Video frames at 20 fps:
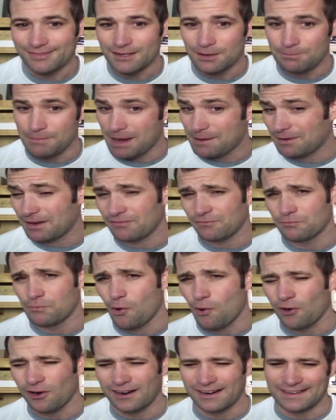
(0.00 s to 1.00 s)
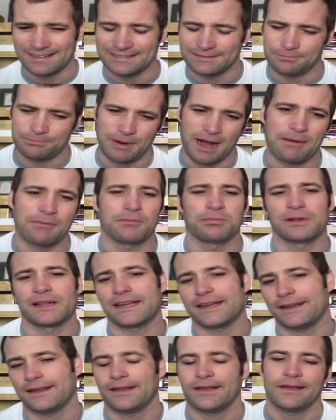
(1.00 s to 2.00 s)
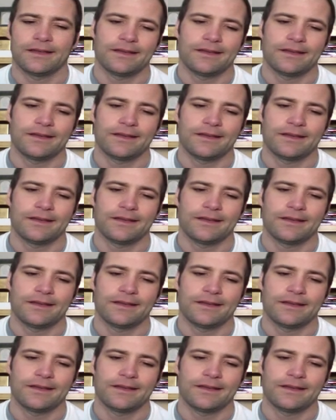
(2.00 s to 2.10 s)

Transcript: maybe even more. Probably,